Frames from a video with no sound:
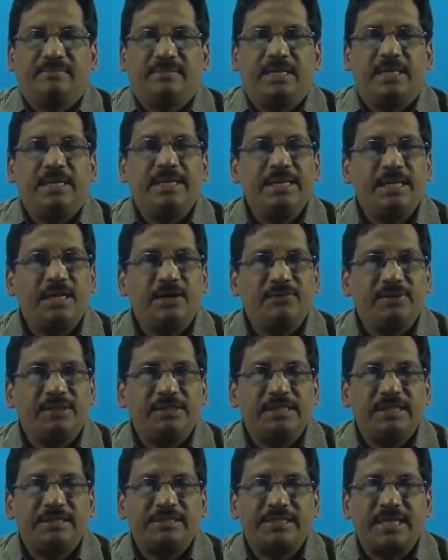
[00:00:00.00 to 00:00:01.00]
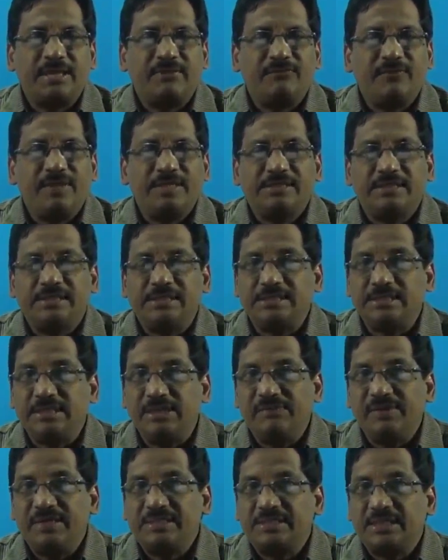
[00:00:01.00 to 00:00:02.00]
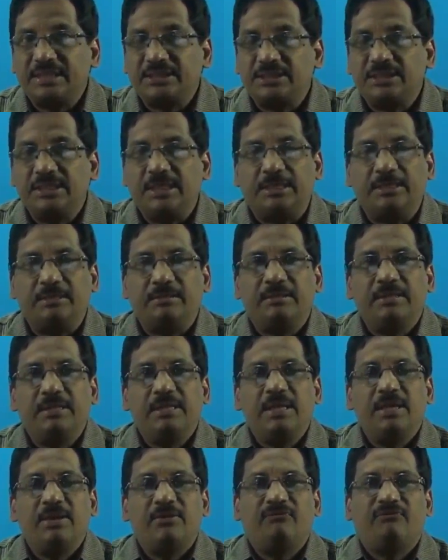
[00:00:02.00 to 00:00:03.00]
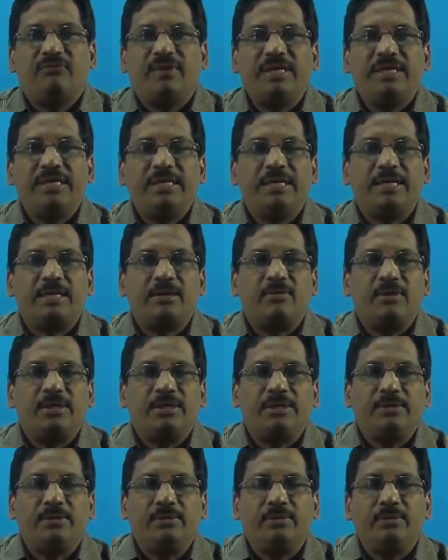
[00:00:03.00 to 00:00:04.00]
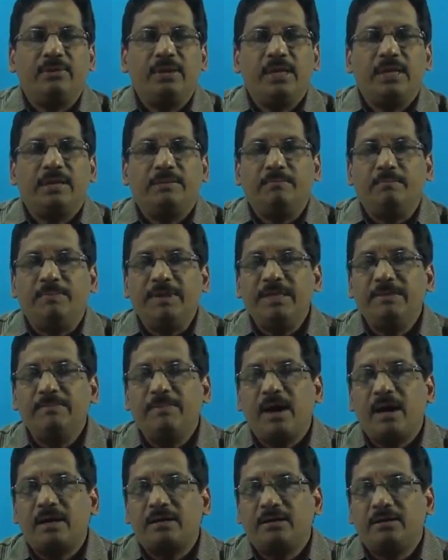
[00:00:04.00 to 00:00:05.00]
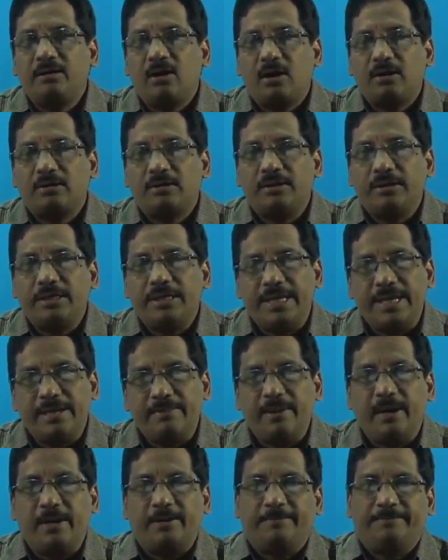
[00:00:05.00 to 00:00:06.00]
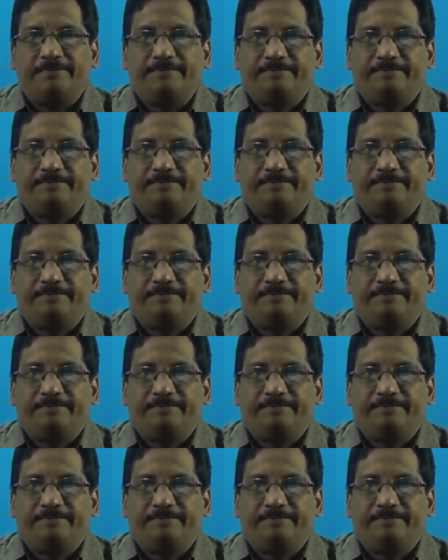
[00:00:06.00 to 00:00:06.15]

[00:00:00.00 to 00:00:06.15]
linked with that surface is given such that phi equal to B bar dot A bar,